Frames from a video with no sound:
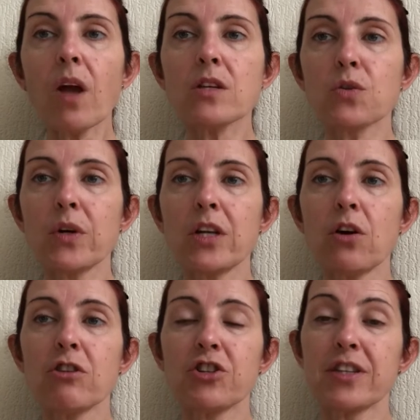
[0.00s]
So it
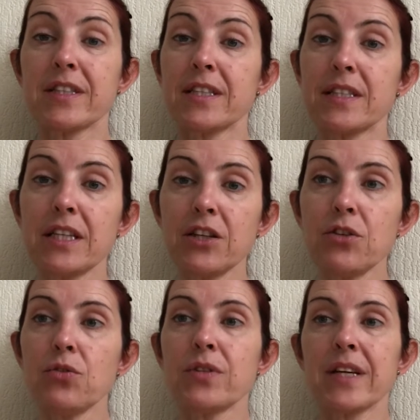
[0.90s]
nourishes the
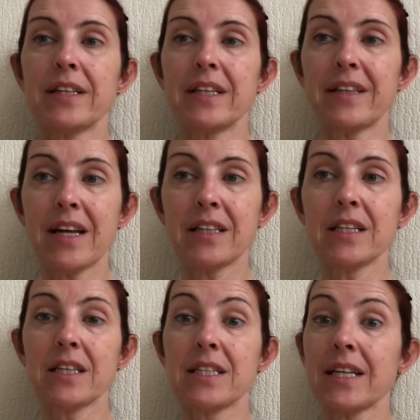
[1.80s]
sinews and the
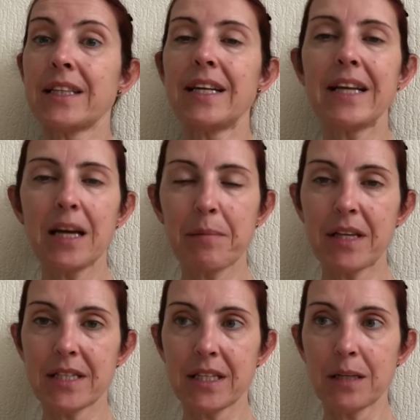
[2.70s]
tendons and the
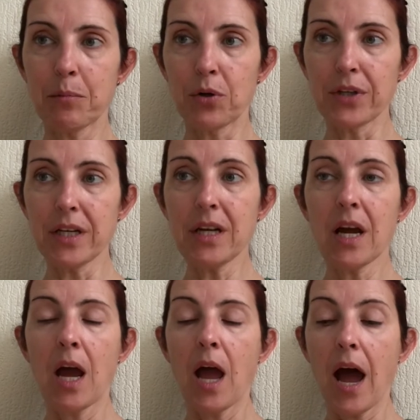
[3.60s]
ligaments in the body,
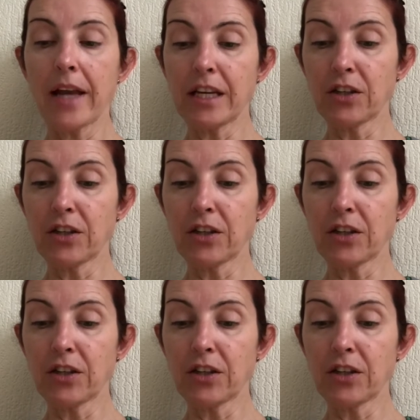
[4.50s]
and it